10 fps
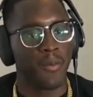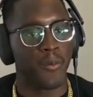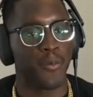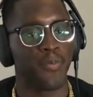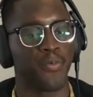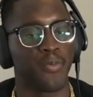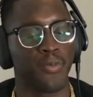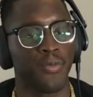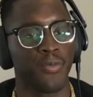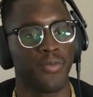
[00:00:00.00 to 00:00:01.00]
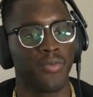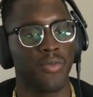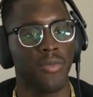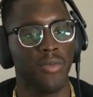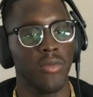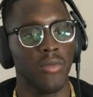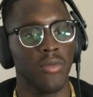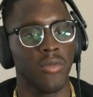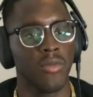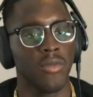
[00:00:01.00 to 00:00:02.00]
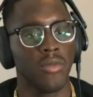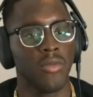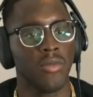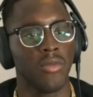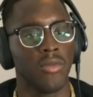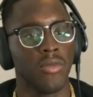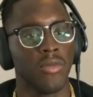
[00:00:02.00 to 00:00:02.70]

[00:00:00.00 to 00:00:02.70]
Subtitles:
No one is speaking in this clip.